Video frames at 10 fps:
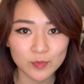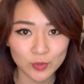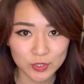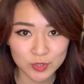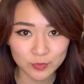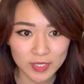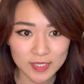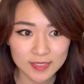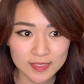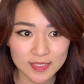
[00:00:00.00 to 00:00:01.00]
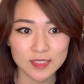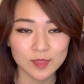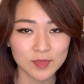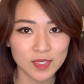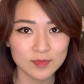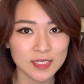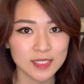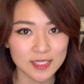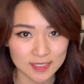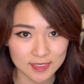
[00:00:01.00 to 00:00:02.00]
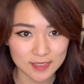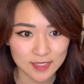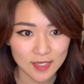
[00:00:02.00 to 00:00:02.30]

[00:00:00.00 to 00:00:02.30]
purchase price and sometimes it isn't.